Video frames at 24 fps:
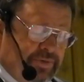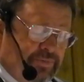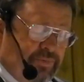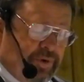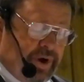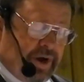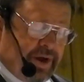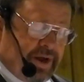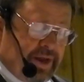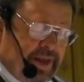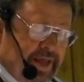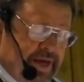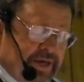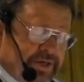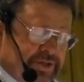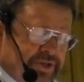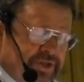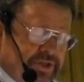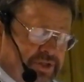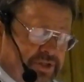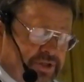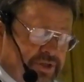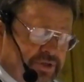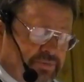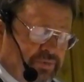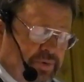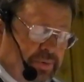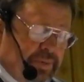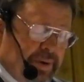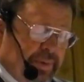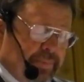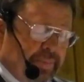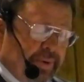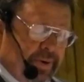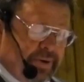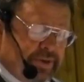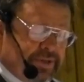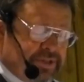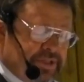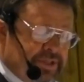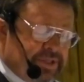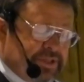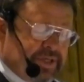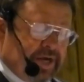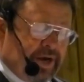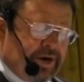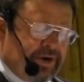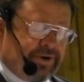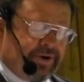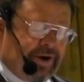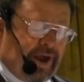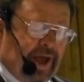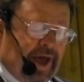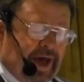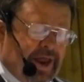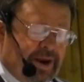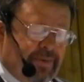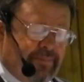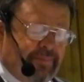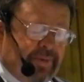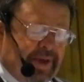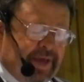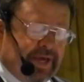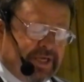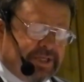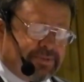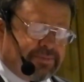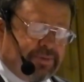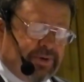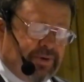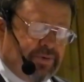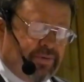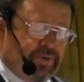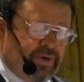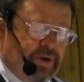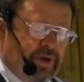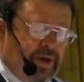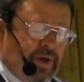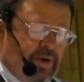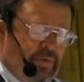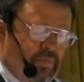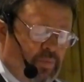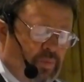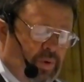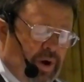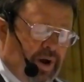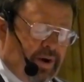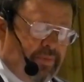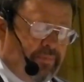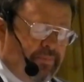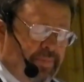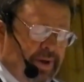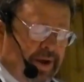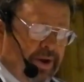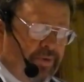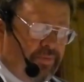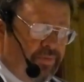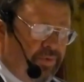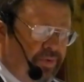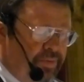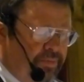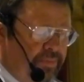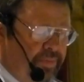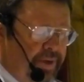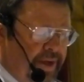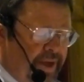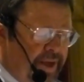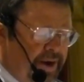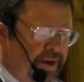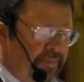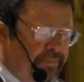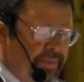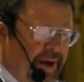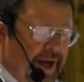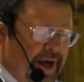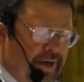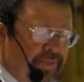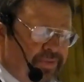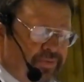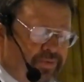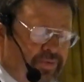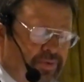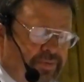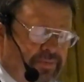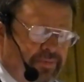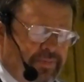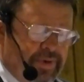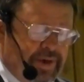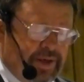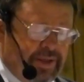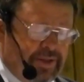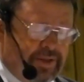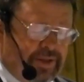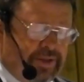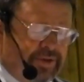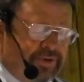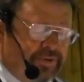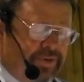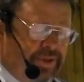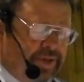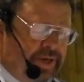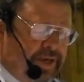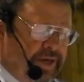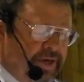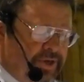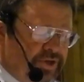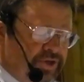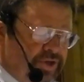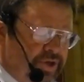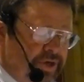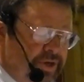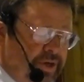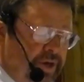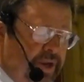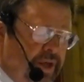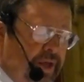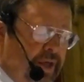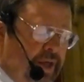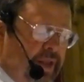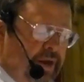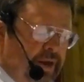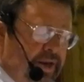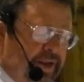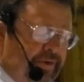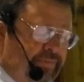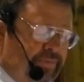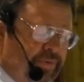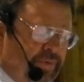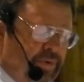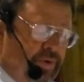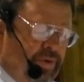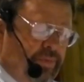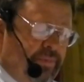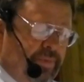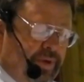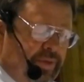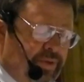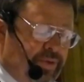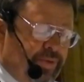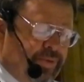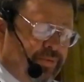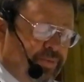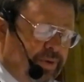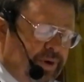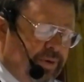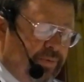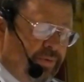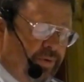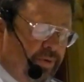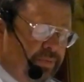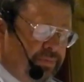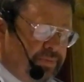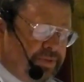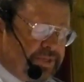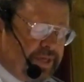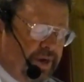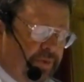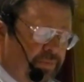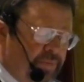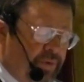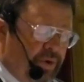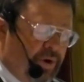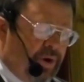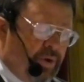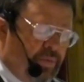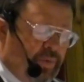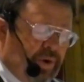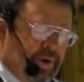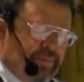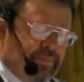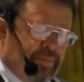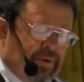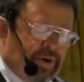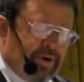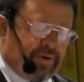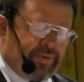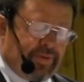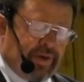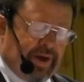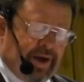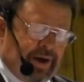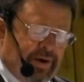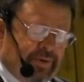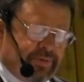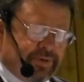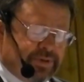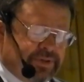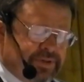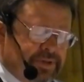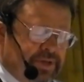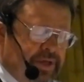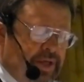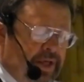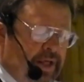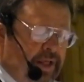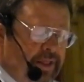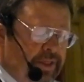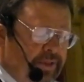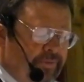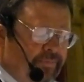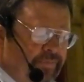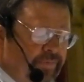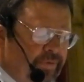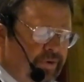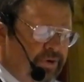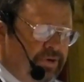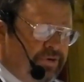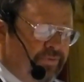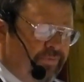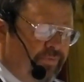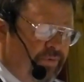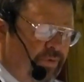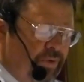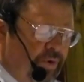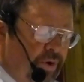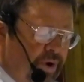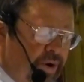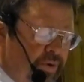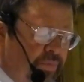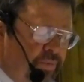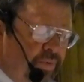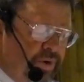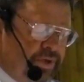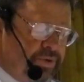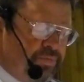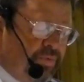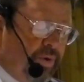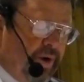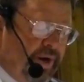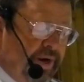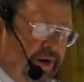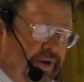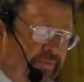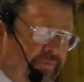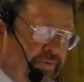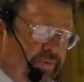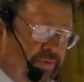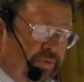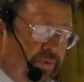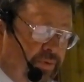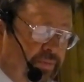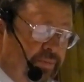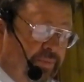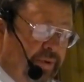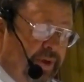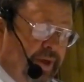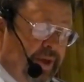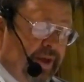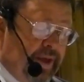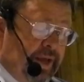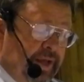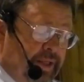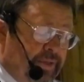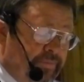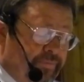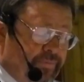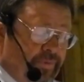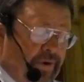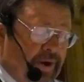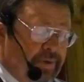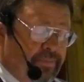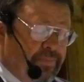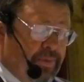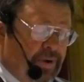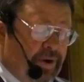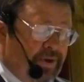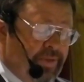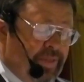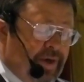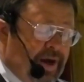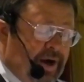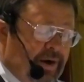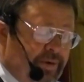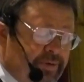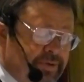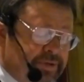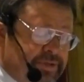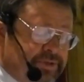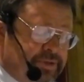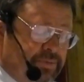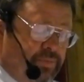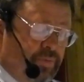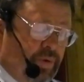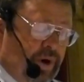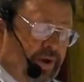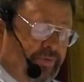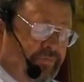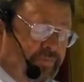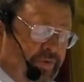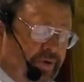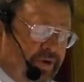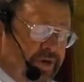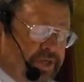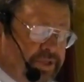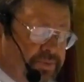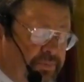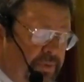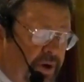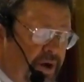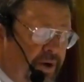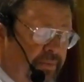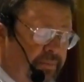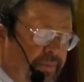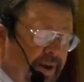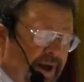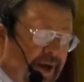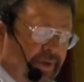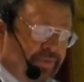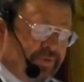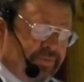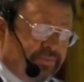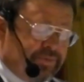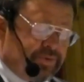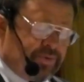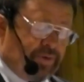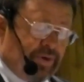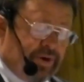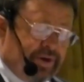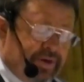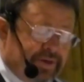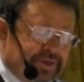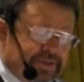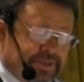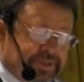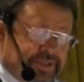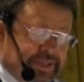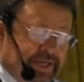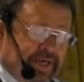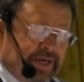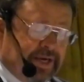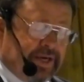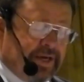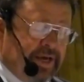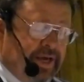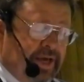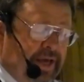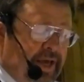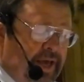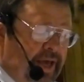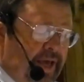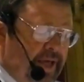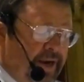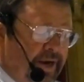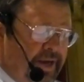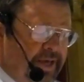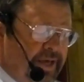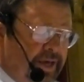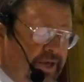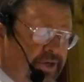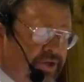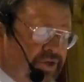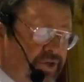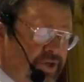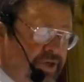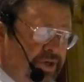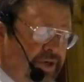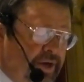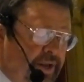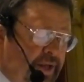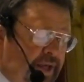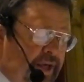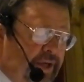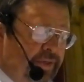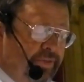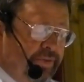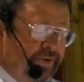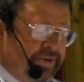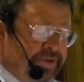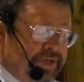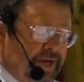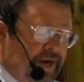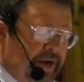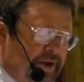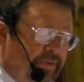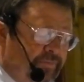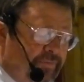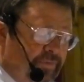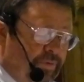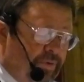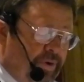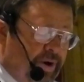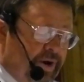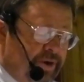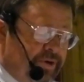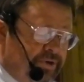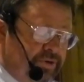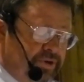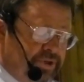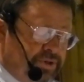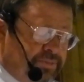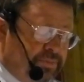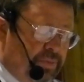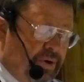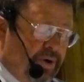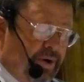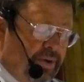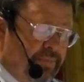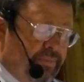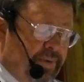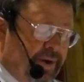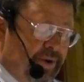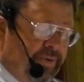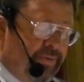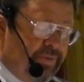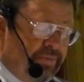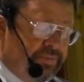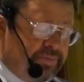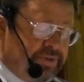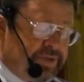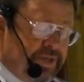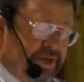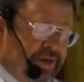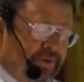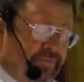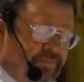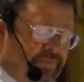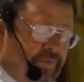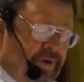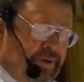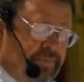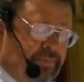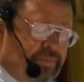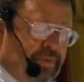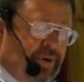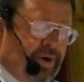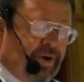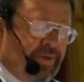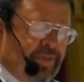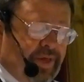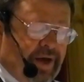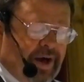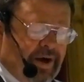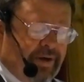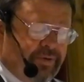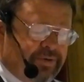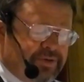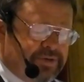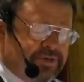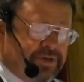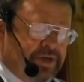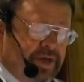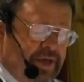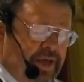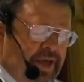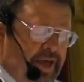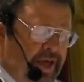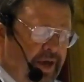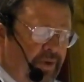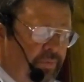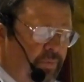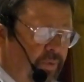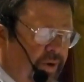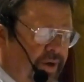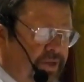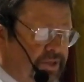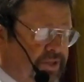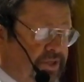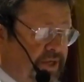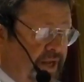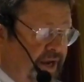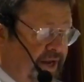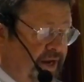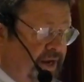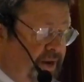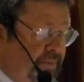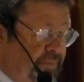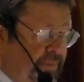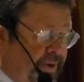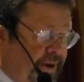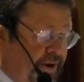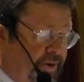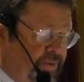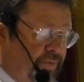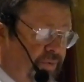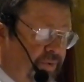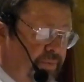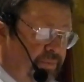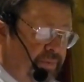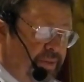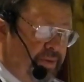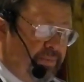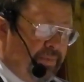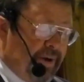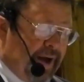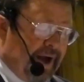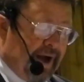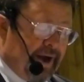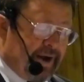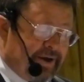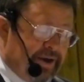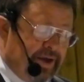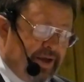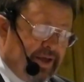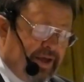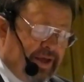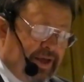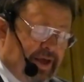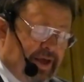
recollections is when my parents decided to add a basement, one bedroom and a bathroom into the kitchen, living room, and the three rooms that were already part of the house. The first floor was one living room in the front part of the house, one very small bathroom, toilet, and sink, and a kitchen. The second floor had two small bedrooms in the front part of the house and one slightly bigger room in the back